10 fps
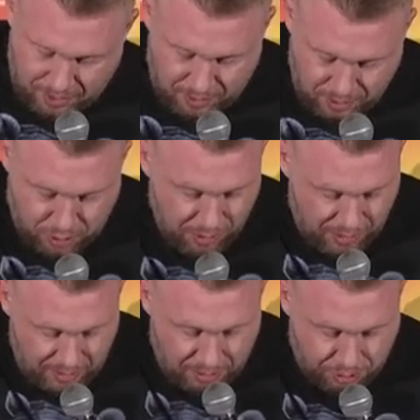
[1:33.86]
do, you,
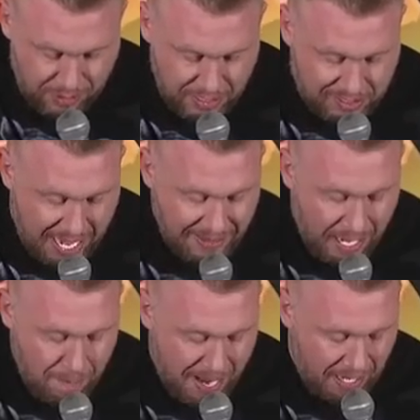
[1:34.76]
do you understand
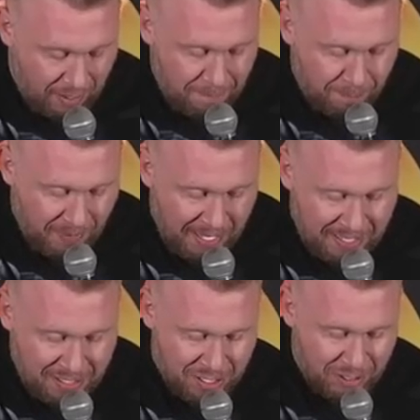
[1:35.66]
how many...
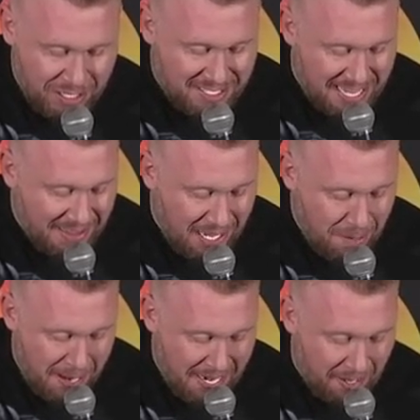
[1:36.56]
Do you understand how
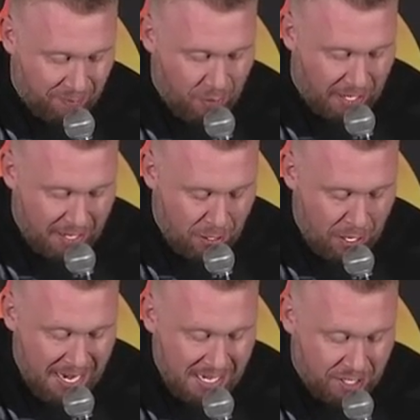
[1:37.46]
many fucking
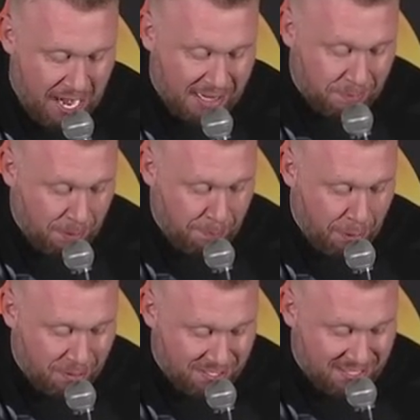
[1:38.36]
incredible
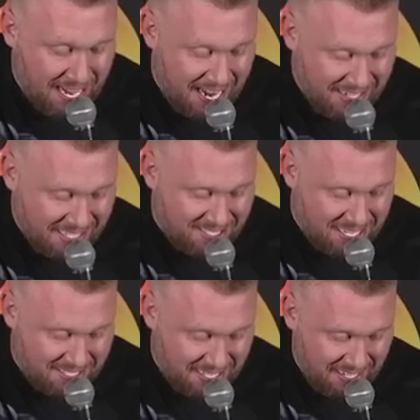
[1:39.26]
boozers there are in the
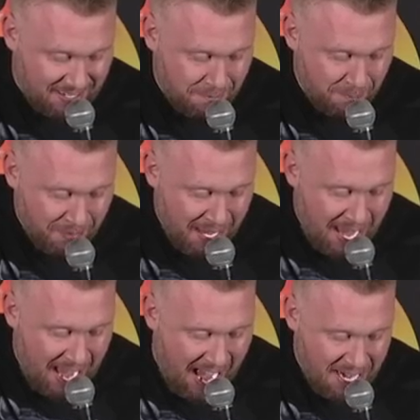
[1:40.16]
city?
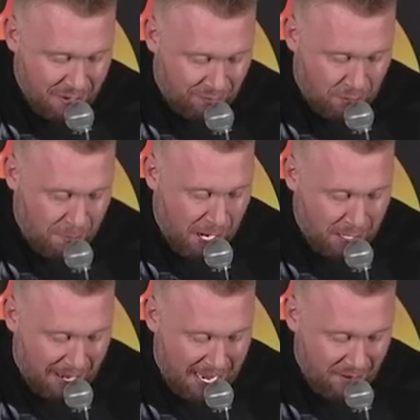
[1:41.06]
And you've come all the
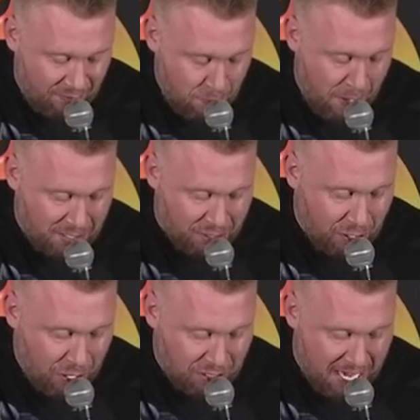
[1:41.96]
way here from West
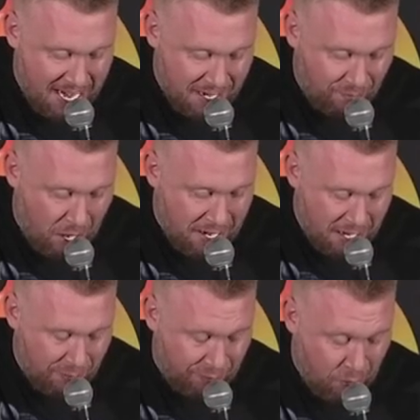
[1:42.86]
Yorkshire and you've got in
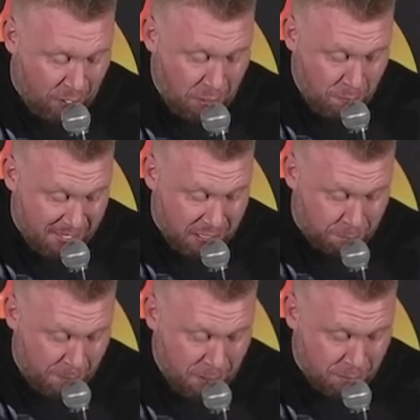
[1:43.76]
a fucking
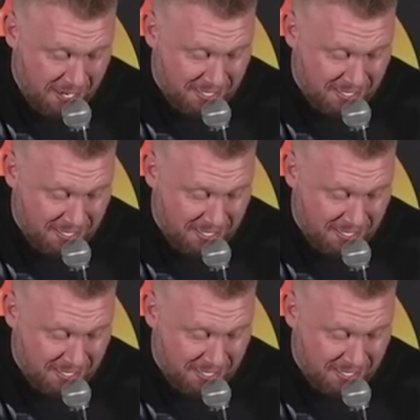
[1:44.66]
Wetherspoons, mate.